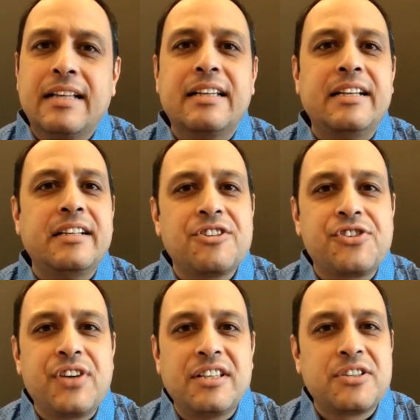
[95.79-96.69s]
The
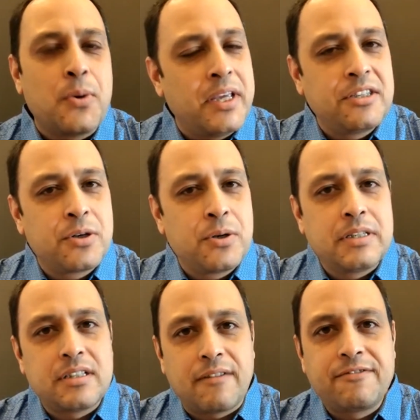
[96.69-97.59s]
industry is going
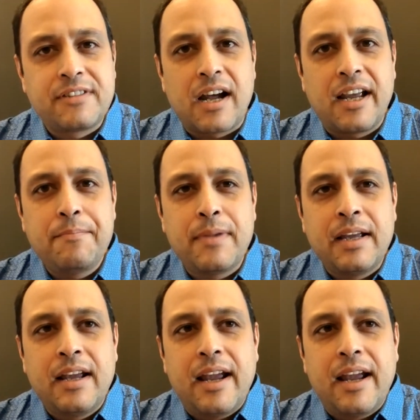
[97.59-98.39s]
through a tough time,